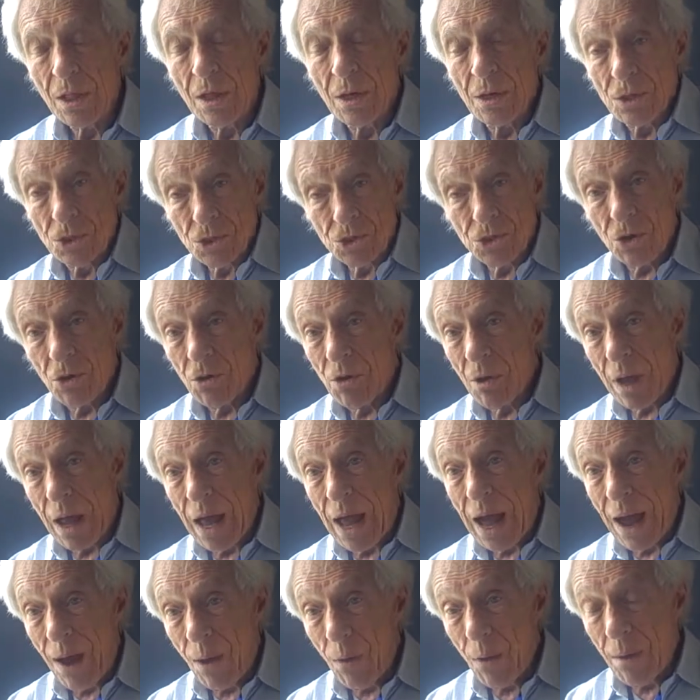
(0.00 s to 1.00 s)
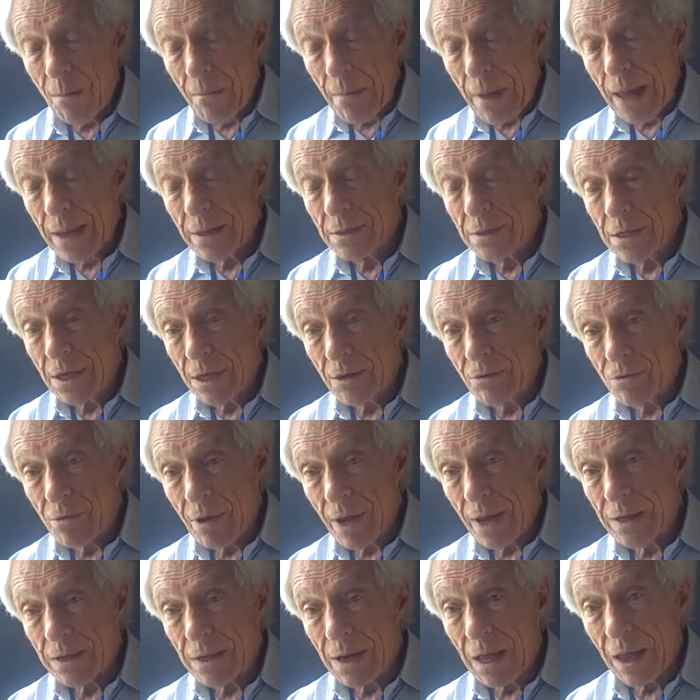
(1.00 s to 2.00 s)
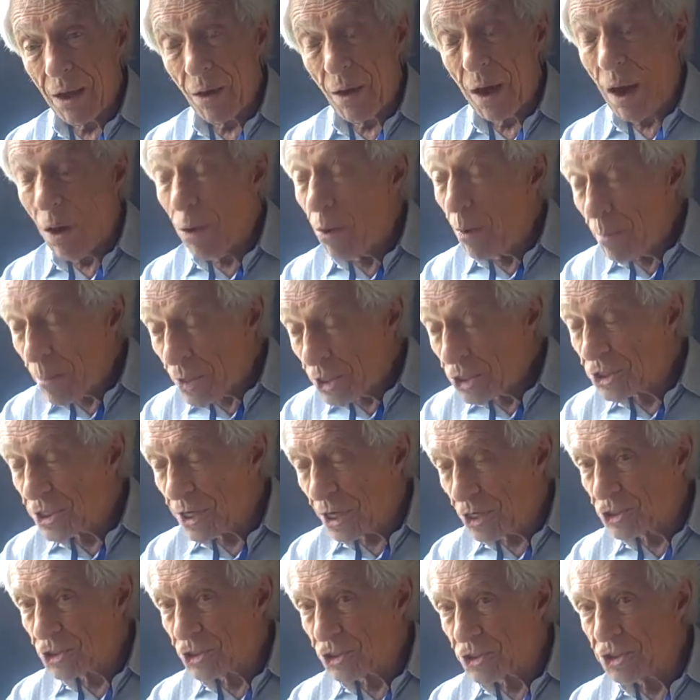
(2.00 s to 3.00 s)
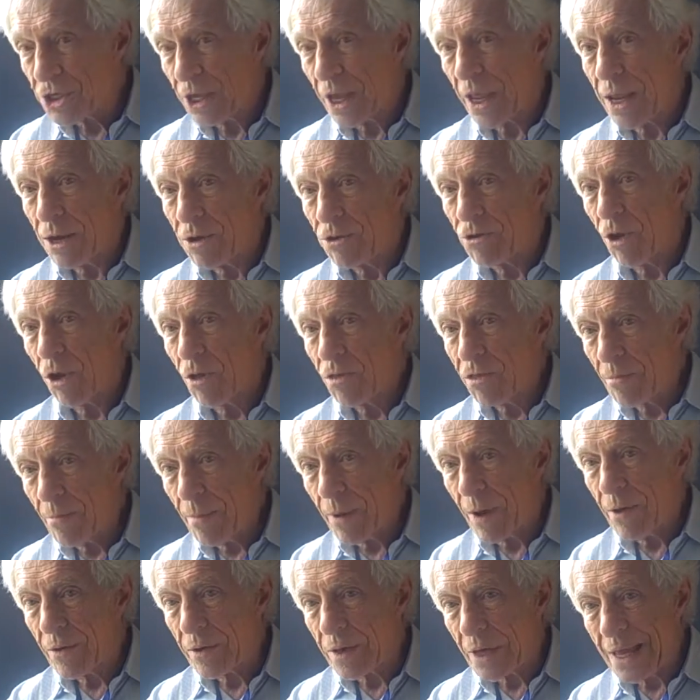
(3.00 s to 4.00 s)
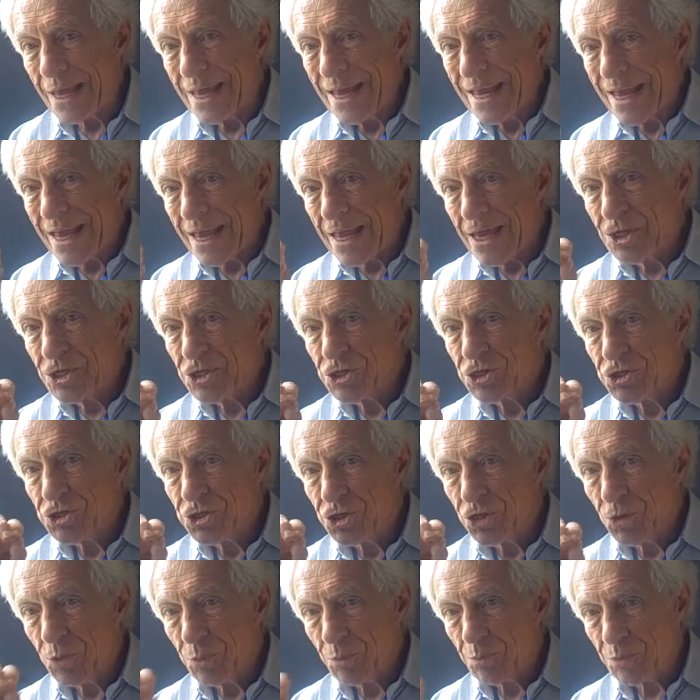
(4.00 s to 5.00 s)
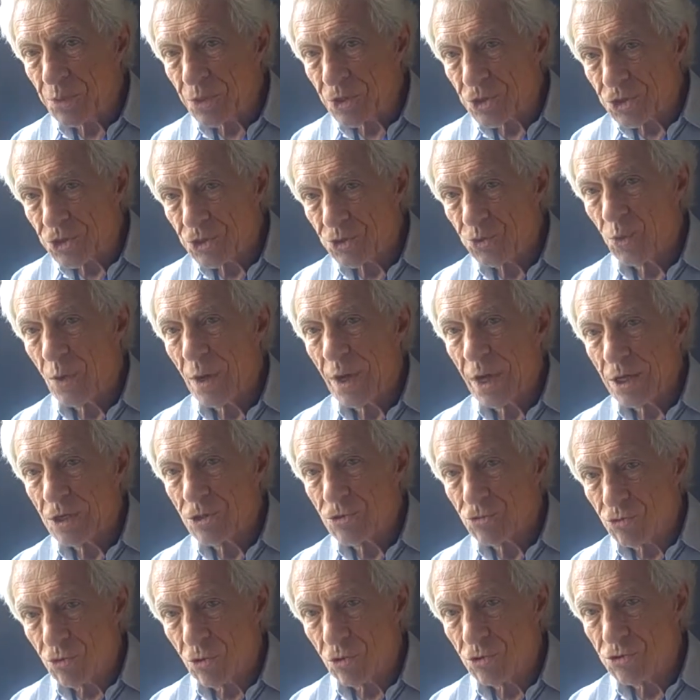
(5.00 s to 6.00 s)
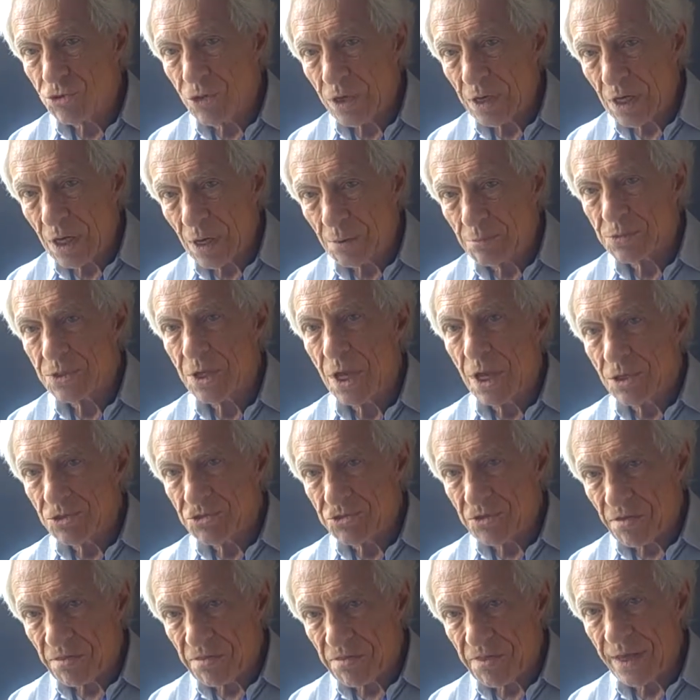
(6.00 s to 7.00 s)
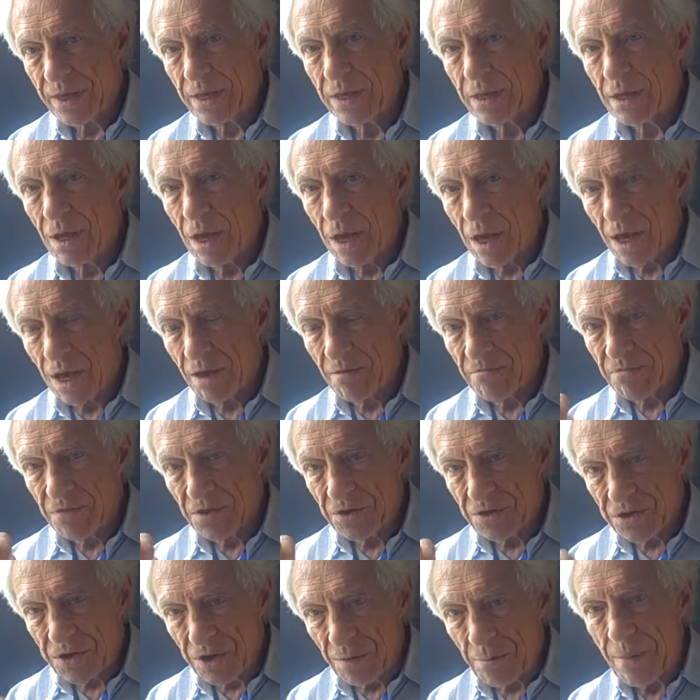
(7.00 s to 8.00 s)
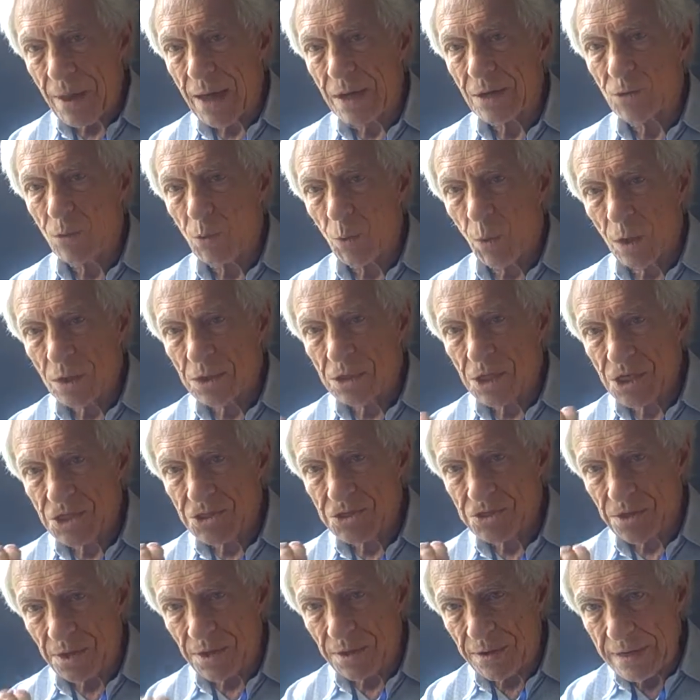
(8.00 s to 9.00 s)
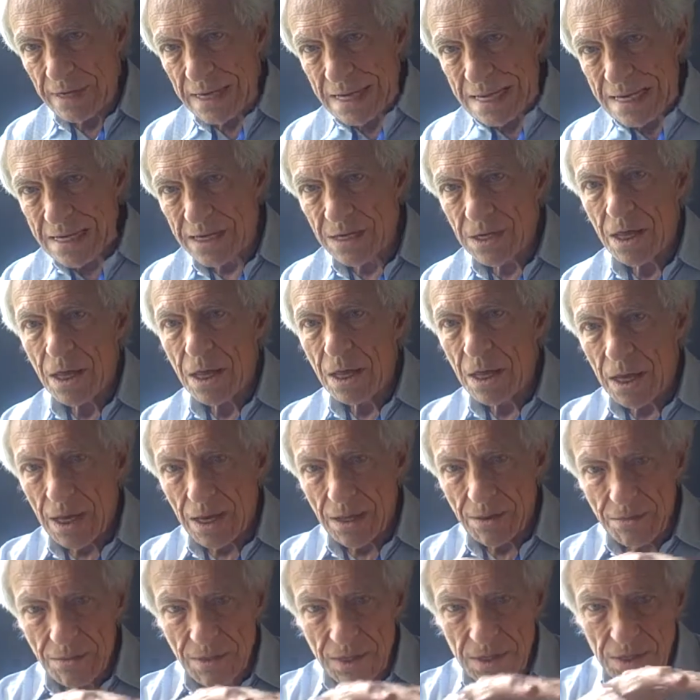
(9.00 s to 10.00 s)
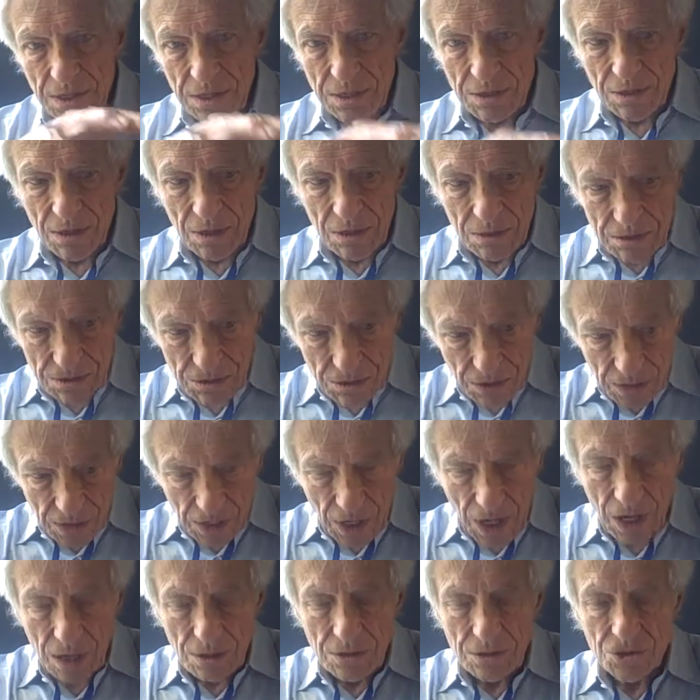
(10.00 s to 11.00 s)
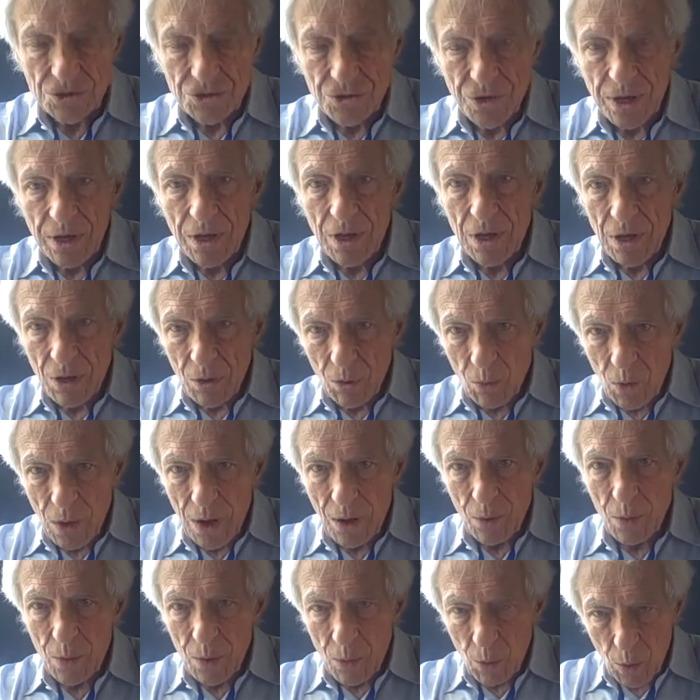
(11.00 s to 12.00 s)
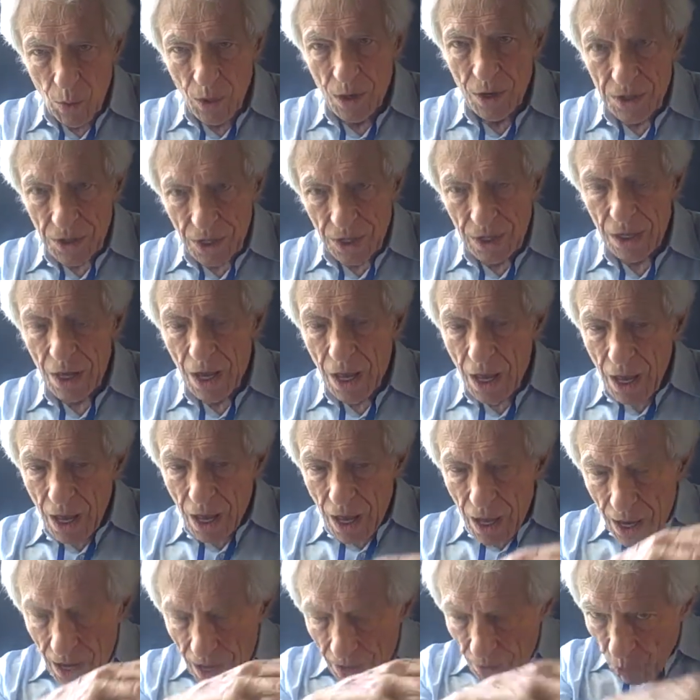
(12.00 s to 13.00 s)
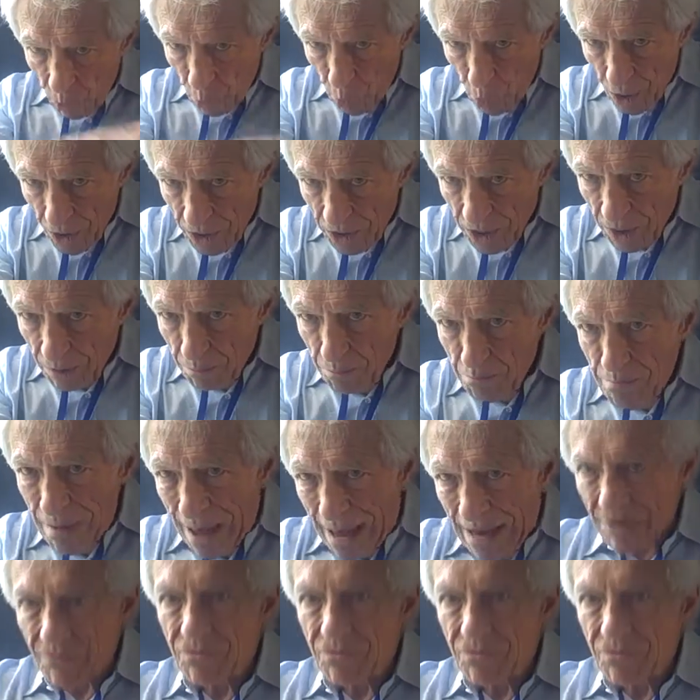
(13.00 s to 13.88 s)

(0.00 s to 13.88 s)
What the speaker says: So our mandate right now, our mission, I should say, in North America, is to persuade Rotary Clubs to think of the demand. What is the need in the country where we're working, and working back